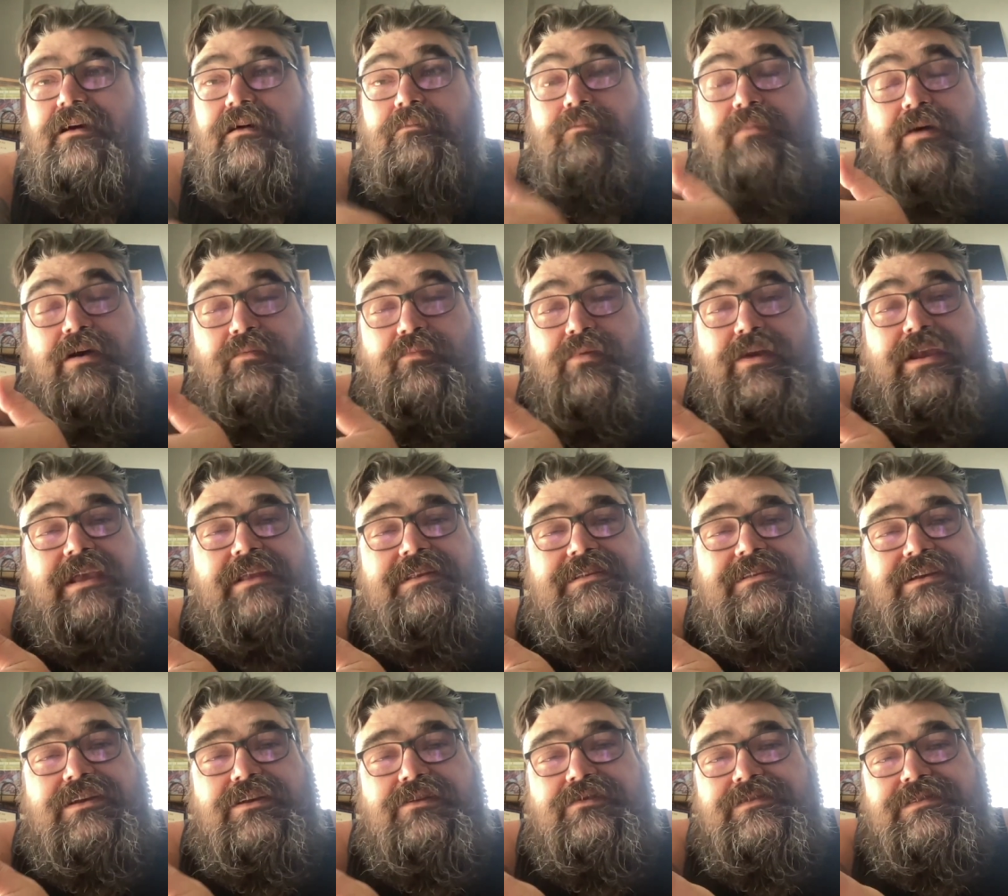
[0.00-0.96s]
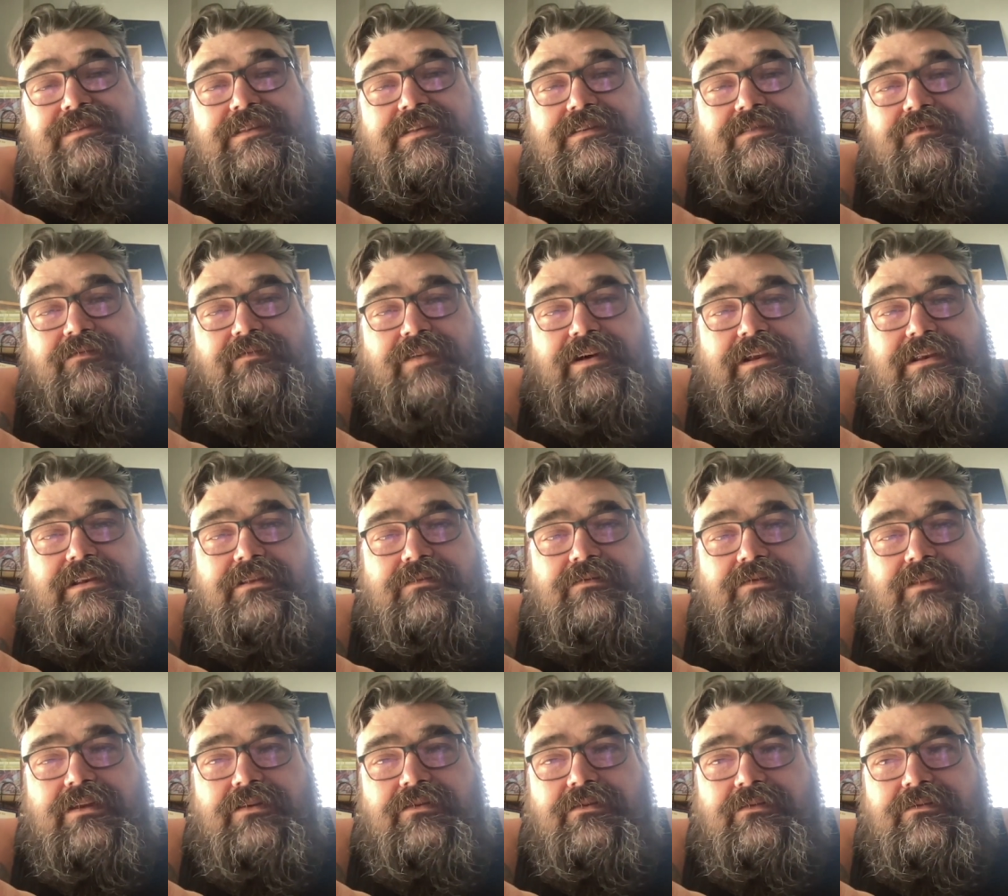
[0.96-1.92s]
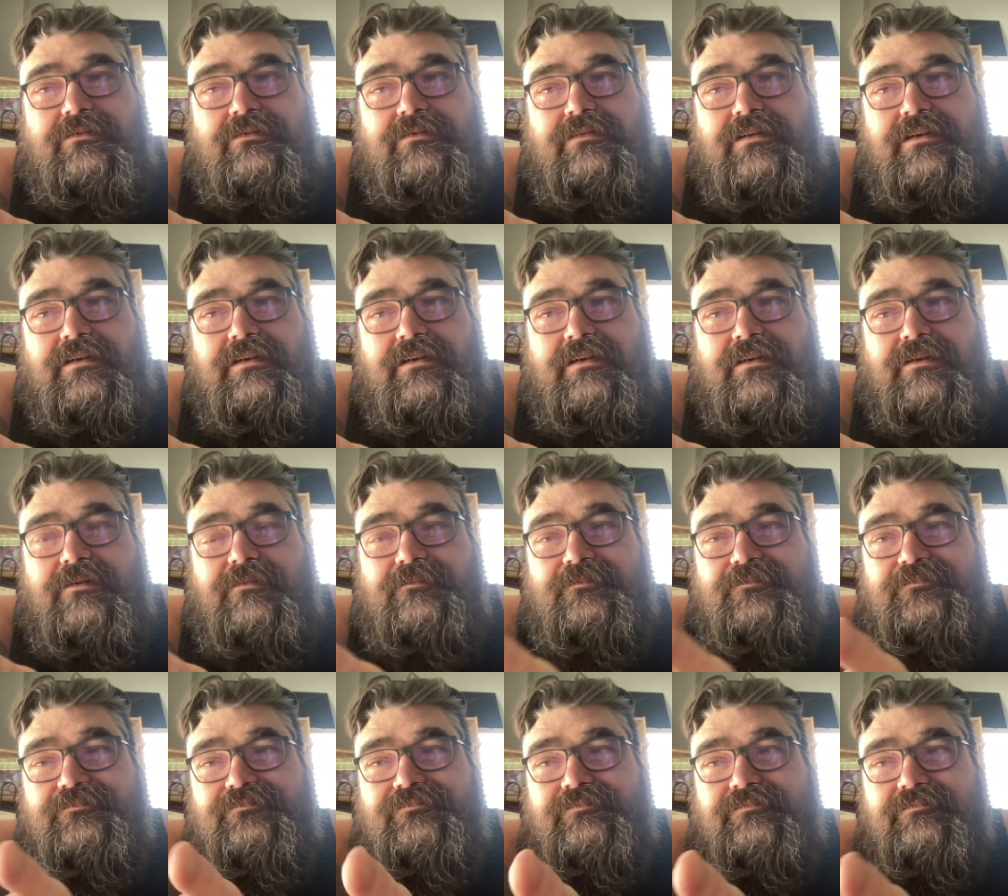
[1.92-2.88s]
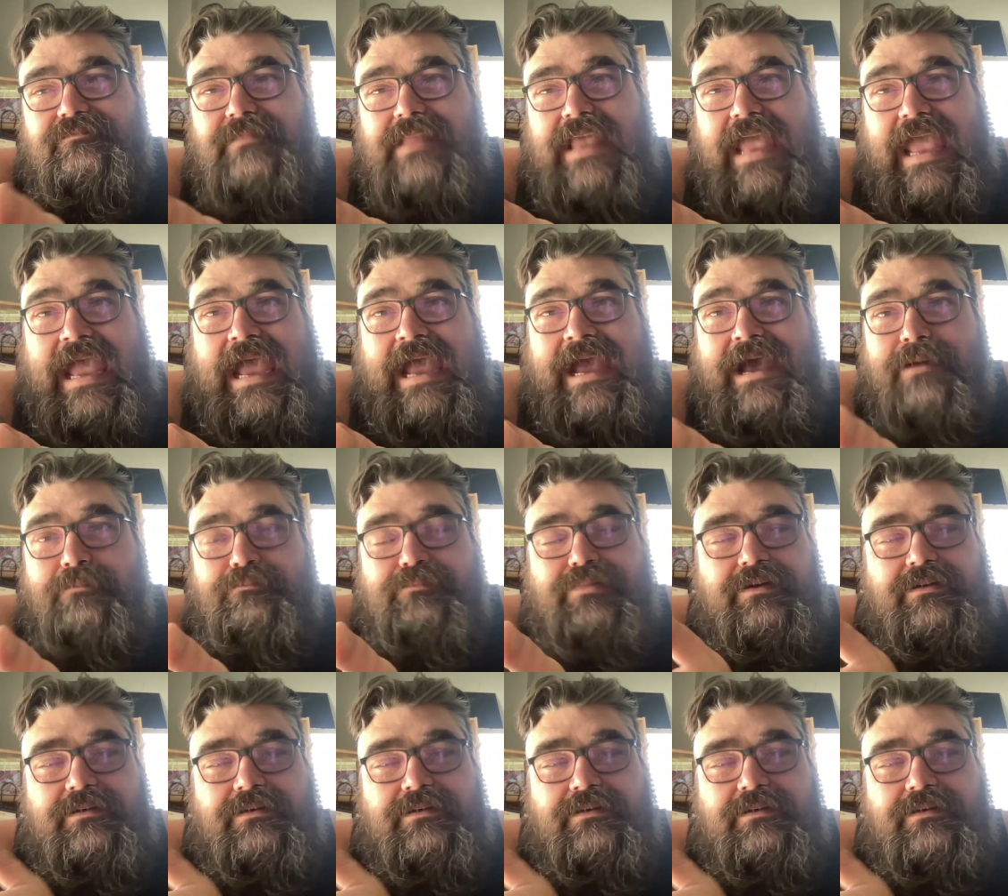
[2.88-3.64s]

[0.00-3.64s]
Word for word: but we get to use this fun little um, app